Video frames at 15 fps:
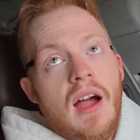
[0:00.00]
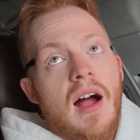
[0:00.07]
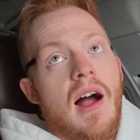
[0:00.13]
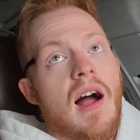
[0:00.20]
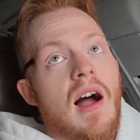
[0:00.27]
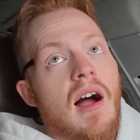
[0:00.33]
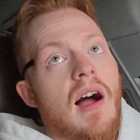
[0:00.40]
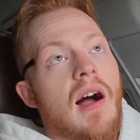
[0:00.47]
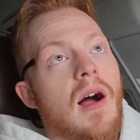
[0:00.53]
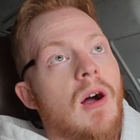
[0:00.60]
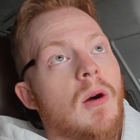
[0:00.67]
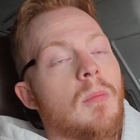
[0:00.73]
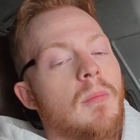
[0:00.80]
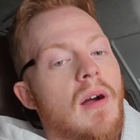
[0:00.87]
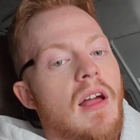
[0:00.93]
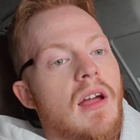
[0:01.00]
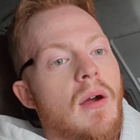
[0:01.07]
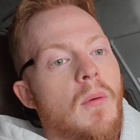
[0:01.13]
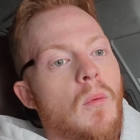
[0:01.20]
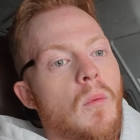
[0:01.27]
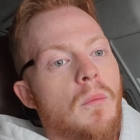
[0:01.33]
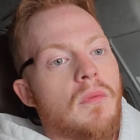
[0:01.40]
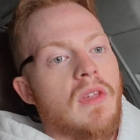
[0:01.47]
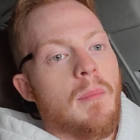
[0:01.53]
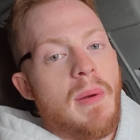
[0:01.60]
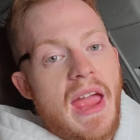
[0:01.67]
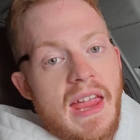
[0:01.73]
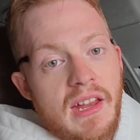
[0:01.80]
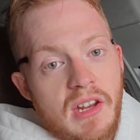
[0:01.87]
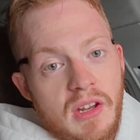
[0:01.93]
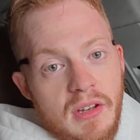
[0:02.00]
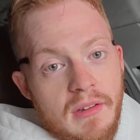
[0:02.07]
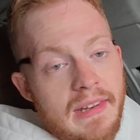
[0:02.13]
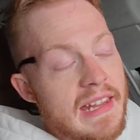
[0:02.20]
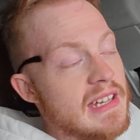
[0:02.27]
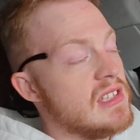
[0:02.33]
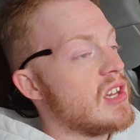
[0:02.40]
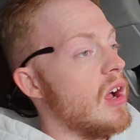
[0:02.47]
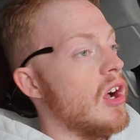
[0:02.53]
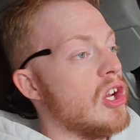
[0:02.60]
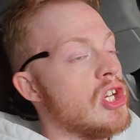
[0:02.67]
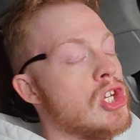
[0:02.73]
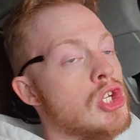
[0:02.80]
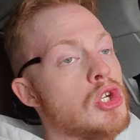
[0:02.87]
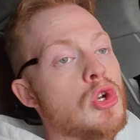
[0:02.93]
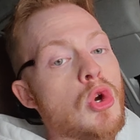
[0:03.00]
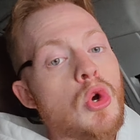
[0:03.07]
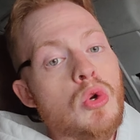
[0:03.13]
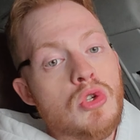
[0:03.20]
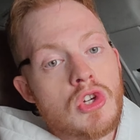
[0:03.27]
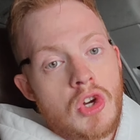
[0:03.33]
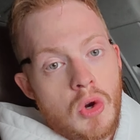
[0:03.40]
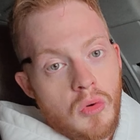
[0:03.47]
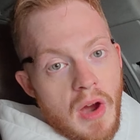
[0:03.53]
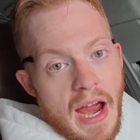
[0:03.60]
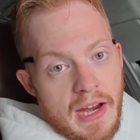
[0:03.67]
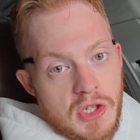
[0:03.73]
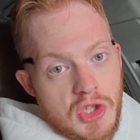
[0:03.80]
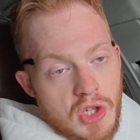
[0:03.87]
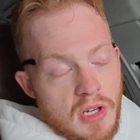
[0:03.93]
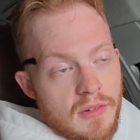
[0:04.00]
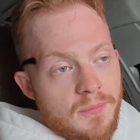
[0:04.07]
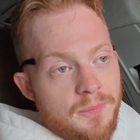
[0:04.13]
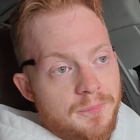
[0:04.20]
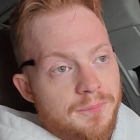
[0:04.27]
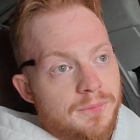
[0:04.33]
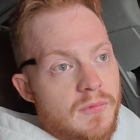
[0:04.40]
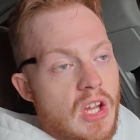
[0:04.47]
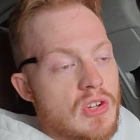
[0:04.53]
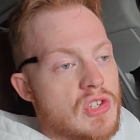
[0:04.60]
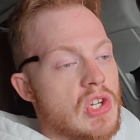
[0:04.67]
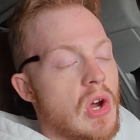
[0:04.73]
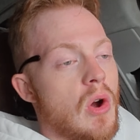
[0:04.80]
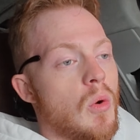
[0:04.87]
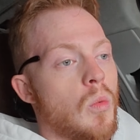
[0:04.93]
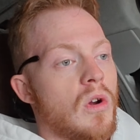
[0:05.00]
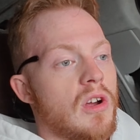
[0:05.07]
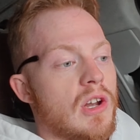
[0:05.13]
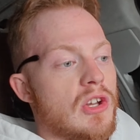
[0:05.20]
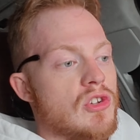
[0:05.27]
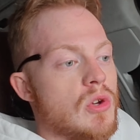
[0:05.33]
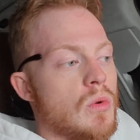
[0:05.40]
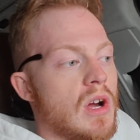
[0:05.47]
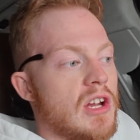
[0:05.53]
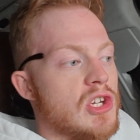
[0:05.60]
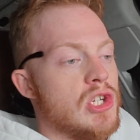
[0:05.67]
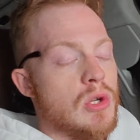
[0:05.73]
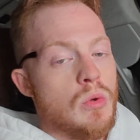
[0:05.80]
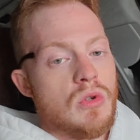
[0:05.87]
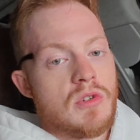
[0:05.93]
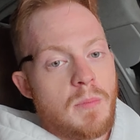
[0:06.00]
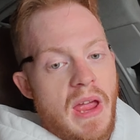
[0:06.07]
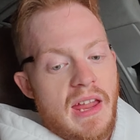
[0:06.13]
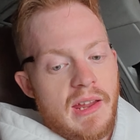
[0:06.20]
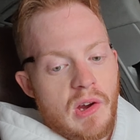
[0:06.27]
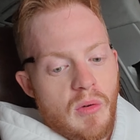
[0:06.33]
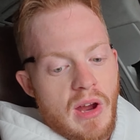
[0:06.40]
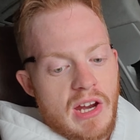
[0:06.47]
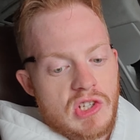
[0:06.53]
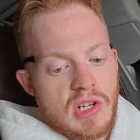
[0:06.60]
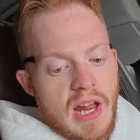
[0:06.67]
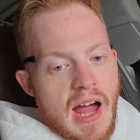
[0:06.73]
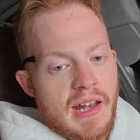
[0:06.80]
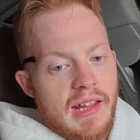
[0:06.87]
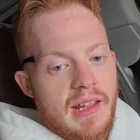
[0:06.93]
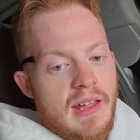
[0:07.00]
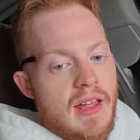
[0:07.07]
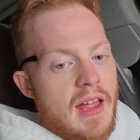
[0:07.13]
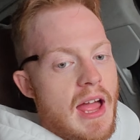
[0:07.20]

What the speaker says: The paint needs a huge correction. So we're going to do a huge paint correction on it.